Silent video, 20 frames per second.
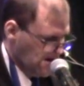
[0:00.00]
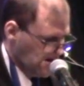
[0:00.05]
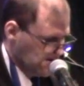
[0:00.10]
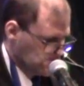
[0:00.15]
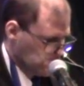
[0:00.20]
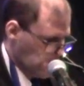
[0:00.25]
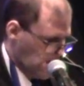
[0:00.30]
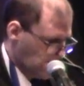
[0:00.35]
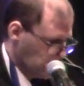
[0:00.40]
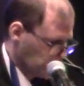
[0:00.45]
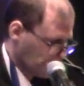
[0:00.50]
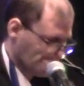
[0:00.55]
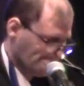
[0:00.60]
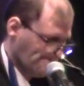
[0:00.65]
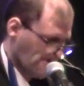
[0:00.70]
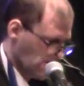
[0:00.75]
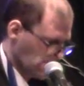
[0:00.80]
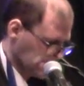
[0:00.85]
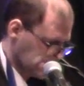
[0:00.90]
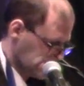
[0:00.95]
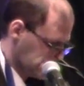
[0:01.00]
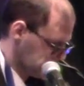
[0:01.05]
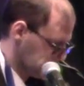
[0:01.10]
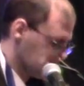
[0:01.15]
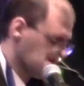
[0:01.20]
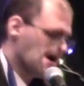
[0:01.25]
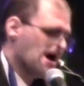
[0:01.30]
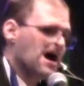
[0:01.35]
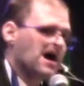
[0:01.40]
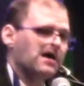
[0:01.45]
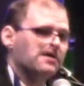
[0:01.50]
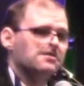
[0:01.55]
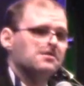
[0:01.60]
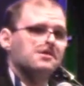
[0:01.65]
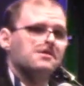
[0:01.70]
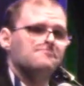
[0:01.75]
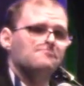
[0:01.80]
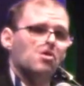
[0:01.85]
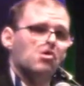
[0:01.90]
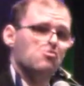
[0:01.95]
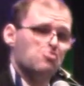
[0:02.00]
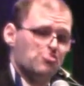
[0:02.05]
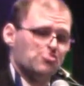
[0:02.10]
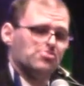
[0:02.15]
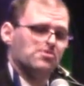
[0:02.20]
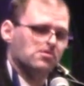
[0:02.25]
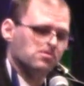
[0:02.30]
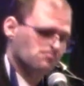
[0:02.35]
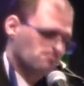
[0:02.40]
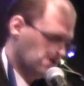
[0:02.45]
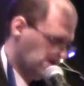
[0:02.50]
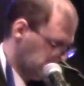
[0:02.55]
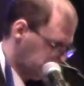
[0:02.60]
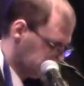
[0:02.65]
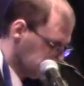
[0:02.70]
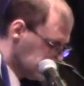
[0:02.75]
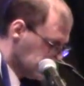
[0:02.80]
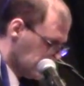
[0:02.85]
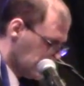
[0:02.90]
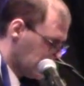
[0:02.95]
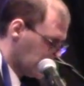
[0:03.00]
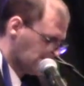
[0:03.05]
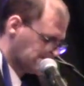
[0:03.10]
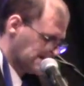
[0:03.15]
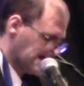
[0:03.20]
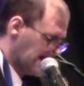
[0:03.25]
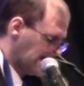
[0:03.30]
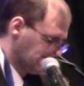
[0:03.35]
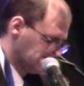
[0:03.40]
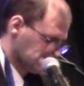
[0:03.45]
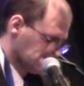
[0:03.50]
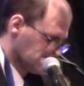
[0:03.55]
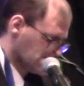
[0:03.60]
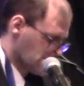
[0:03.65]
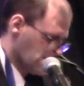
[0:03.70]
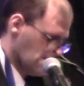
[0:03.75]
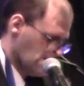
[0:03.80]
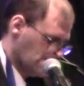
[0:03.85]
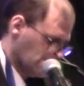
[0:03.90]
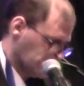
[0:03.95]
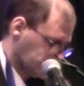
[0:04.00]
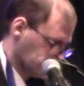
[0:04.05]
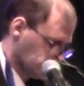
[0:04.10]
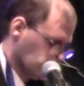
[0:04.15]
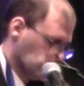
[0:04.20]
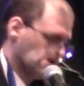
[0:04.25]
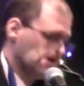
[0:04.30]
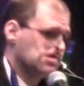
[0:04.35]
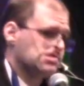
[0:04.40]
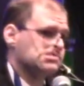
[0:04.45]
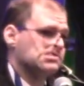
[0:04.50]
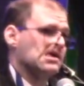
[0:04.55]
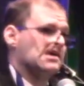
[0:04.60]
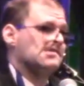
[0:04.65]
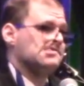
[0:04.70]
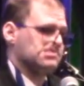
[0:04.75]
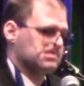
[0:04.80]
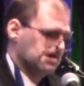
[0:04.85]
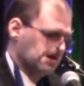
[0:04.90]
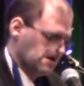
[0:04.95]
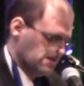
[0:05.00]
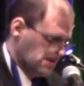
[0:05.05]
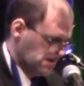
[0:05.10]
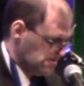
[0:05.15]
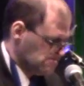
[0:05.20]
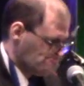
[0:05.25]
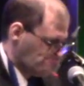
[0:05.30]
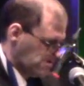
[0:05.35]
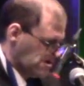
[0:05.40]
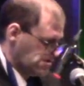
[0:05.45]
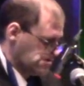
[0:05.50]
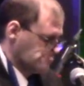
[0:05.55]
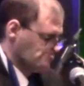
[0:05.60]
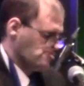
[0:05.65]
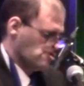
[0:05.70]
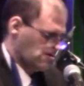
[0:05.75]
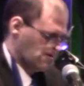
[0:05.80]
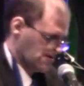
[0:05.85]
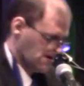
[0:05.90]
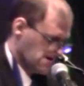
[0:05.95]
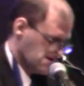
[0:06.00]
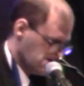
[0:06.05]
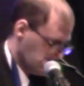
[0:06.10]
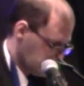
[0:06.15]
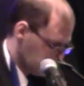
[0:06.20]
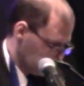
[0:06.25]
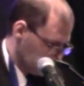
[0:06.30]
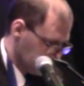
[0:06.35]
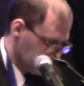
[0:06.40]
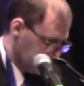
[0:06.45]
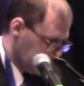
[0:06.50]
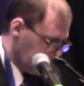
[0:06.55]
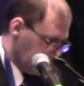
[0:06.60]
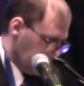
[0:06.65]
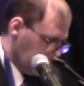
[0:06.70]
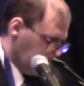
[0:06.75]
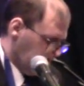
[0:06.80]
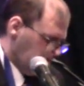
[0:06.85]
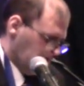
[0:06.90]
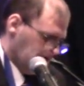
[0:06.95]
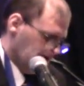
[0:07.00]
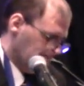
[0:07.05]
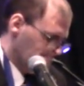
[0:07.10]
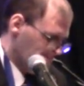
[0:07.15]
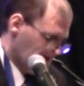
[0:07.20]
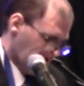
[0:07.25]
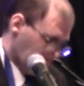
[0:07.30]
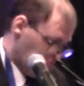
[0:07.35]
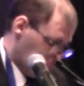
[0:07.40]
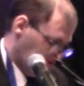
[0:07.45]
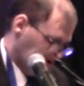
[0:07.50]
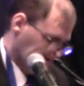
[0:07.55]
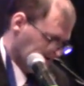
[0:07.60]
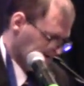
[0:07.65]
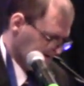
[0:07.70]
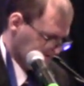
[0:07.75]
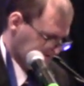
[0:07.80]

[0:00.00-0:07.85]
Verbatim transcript: to our first highly emotional meet at Anthrocon twenty sixteen in Pittsburgh. Imagine